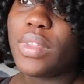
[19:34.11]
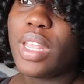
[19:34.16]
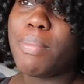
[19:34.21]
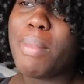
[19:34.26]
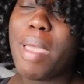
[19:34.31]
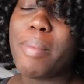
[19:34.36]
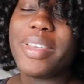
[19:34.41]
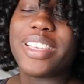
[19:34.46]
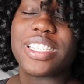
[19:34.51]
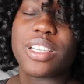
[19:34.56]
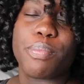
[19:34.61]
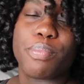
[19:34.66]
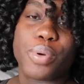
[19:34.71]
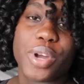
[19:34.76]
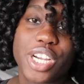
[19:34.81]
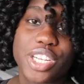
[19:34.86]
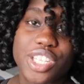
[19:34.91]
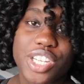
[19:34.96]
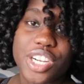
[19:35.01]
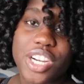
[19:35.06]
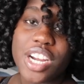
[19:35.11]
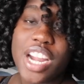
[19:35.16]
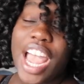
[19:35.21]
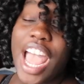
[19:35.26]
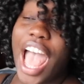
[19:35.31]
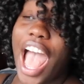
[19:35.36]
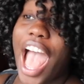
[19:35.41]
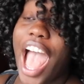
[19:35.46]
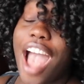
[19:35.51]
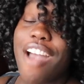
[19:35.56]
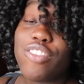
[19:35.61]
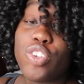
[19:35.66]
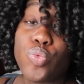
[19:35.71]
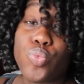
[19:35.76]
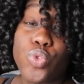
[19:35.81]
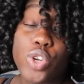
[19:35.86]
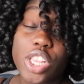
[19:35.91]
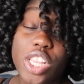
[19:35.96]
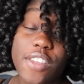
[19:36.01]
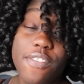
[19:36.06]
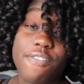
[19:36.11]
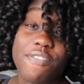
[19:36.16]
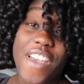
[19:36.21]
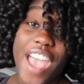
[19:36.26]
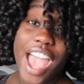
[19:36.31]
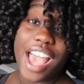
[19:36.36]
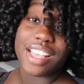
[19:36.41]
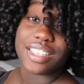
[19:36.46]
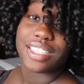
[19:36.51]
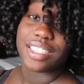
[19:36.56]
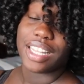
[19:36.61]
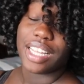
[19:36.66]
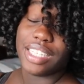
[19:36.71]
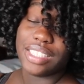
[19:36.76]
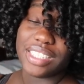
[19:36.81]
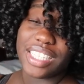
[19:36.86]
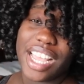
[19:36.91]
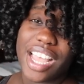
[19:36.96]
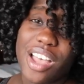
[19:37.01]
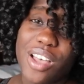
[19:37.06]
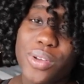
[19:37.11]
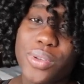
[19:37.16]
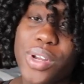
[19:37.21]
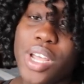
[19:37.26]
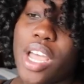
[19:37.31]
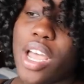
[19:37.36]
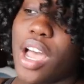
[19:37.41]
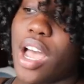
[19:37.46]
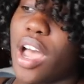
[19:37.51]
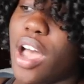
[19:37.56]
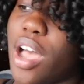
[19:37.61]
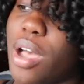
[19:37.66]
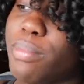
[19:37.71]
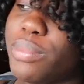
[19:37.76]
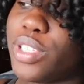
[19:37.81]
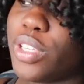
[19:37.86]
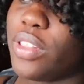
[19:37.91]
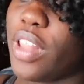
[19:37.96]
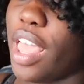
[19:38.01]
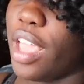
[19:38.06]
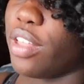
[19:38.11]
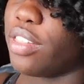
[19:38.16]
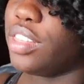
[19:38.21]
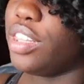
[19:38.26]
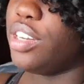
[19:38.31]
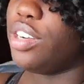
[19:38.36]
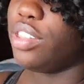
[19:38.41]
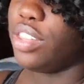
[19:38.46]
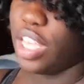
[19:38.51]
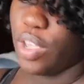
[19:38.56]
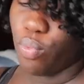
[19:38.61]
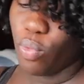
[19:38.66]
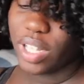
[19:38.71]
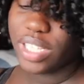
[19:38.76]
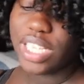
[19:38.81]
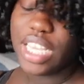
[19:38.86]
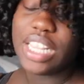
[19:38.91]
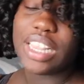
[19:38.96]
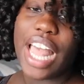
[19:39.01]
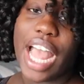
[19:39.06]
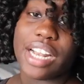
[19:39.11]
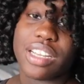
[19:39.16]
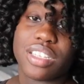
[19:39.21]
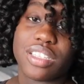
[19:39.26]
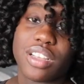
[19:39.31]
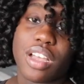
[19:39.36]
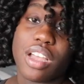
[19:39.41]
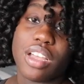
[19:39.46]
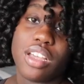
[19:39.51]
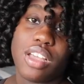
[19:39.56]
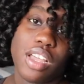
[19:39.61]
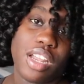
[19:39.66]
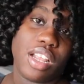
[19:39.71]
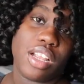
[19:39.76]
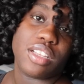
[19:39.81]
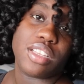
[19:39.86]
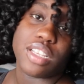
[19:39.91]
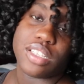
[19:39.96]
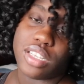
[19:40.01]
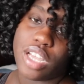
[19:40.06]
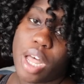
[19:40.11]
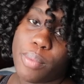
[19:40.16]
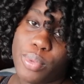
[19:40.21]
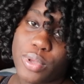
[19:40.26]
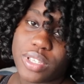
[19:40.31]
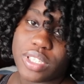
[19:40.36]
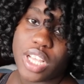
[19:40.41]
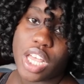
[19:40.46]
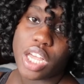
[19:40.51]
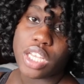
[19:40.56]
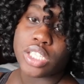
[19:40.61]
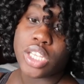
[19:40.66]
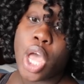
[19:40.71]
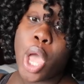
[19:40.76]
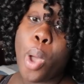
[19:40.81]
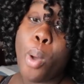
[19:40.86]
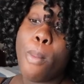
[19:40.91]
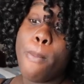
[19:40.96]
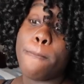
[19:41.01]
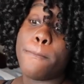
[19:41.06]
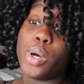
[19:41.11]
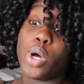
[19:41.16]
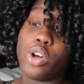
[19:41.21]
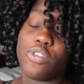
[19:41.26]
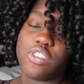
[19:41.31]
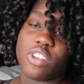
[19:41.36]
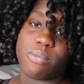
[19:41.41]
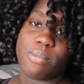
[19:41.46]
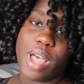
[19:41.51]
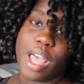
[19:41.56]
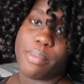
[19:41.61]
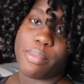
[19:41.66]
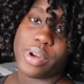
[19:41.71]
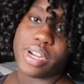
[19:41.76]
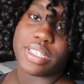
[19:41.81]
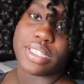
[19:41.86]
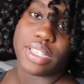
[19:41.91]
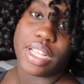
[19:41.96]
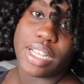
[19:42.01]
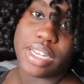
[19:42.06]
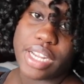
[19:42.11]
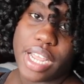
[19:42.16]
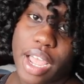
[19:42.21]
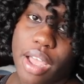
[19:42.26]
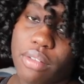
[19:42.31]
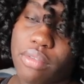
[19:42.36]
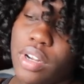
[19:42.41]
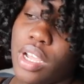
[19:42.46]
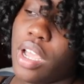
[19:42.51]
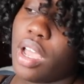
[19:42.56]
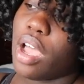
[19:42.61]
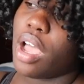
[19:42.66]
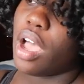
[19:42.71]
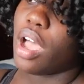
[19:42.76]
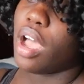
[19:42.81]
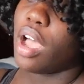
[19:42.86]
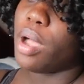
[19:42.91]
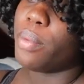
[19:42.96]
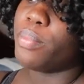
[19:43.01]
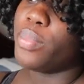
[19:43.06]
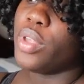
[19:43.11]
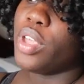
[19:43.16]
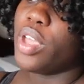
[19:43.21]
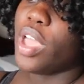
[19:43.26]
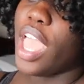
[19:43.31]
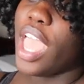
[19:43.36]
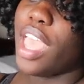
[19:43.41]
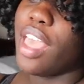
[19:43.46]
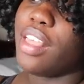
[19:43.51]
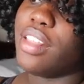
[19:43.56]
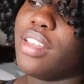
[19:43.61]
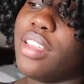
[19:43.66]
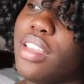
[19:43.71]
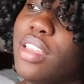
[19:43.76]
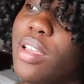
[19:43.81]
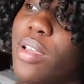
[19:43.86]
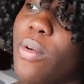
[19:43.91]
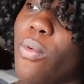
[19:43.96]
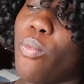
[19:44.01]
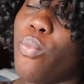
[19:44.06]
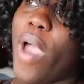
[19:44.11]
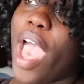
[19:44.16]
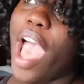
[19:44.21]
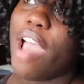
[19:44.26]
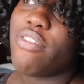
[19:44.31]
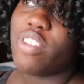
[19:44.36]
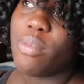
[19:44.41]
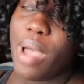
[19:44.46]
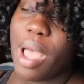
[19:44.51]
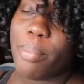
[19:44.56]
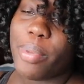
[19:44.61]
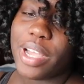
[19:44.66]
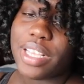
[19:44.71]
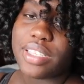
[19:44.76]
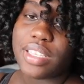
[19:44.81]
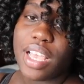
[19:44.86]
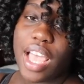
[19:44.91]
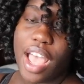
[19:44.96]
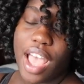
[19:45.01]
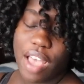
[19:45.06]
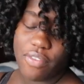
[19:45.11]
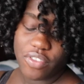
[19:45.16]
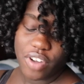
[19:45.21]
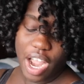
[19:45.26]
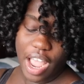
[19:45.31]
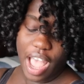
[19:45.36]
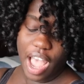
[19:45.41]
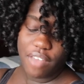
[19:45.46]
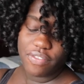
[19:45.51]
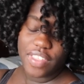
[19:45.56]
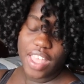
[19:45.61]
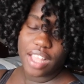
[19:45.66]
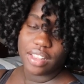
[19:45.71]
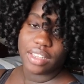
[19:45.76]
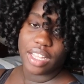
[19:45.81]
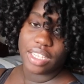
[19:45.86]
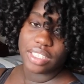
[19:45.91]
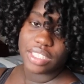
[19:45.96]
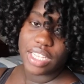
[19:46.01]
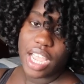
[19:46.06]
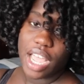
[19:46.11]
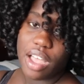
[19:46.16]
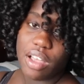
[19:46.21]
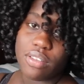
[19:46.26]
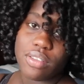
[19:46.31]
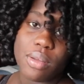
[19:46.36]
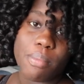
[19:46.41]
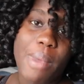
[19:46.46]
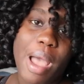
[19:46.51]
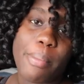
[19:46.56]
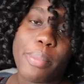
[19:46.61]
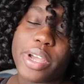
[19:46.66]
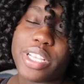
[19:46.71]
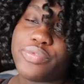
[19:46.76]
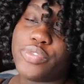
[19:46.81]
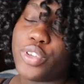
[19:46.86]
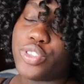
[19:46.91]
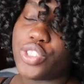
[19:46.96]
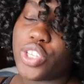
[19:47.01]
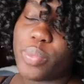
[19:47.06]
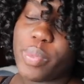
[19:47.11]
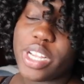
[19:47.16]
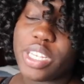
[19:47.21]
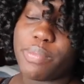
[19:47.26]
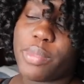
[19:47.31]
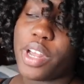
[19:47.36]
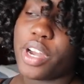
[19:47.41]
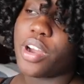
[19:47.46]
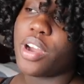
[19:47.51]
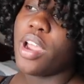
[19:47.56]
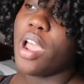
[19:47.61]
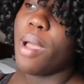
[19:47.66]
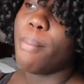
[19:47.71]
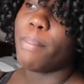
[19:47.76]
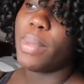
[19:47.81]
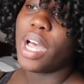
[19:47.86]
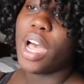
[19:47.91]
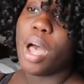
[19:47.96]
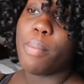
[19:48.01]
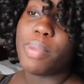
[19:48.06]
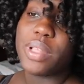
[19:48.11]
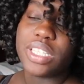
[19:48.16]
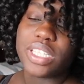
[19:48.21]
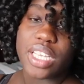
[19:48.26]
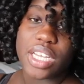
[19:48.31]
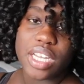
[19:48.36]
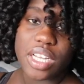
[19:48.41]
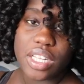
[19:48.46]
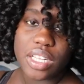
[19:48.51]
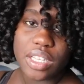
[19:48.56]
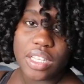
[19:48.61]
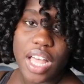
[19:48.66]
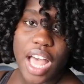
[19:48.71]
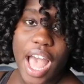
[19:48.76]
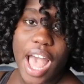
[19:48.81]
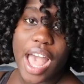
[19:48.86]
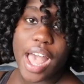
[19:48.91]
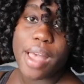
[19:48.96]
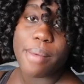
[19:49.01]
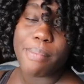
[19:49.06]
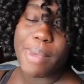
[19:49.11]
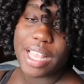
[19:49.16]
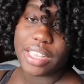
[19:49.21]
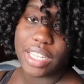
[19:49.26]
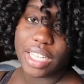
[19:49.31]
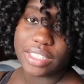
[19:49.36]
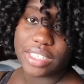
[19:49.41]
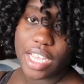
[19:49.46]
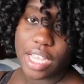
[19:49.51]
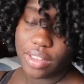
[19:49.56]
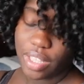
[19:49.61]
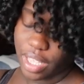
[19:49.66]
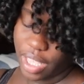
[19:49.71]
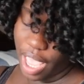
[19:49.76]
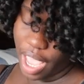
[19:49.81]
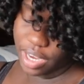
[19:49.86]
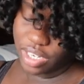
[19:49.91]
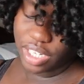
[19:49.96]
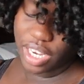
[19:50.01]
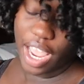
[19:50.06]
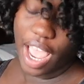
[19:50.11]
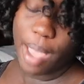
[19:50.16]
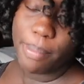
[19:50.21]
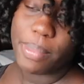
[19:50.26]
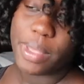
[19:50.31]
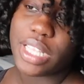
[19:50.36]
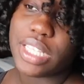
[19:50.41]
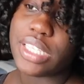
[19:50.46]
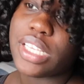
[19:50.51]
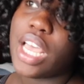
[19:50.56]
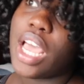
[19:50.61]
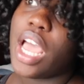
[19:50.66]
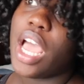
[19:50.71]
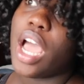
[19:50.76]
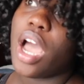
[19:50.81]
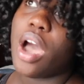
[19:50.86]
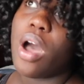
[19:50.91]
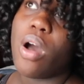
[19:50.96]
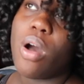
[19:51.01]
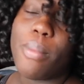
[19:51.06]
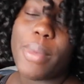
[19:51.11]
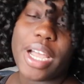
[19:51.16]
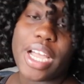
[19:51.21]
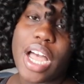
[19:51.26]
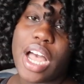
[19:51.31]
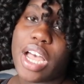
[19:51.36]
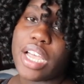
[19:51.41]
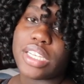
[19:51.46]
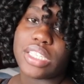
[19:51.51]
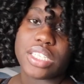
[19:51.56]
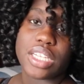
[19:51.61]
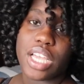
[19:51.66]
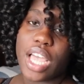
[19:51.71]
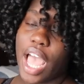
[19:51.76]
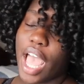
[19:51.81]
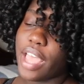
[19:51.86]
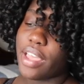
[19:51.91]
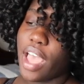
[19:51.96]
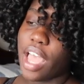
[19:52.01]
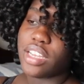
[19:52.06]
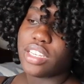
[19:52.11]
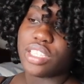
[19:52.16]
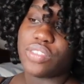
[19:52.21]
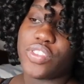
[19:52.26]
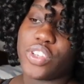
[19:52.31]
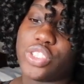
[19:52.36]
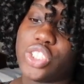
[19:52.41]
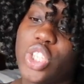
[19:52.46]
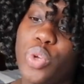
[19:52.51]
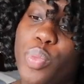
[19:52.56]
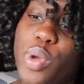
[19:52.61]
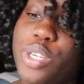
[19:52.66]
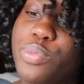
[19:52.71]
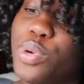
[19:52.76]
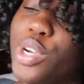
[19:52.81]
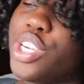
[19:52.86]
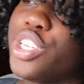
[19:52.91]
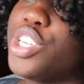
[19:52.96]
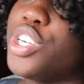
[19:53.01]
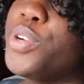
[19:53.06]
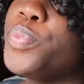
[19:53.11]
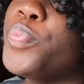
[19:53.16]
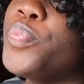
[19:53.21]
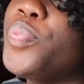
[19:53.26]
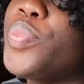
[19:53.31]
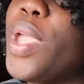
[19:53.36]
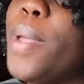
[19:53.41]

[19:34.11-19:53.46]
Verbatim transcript: maybe some pressure. I have a really fast letdown. Um, so like literally once he latches on good and does a couple sucks, both of my breasts let down. Um, and after my breast, after I have that letdown, my breast feels so much better. But up until I, my letdown like actually happens, oh my gosh I, I just feel so much pressure